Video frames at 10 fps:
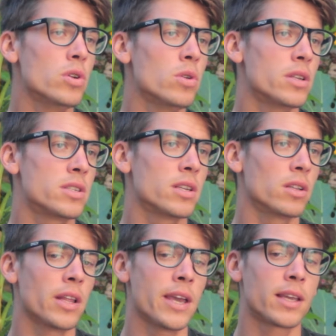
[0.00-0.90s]
do that's
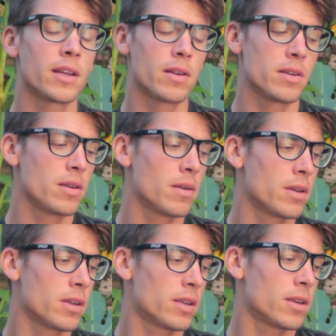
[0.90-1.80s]
still like
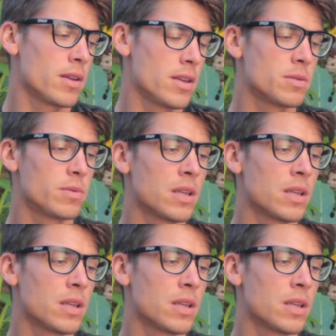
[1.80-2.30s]
is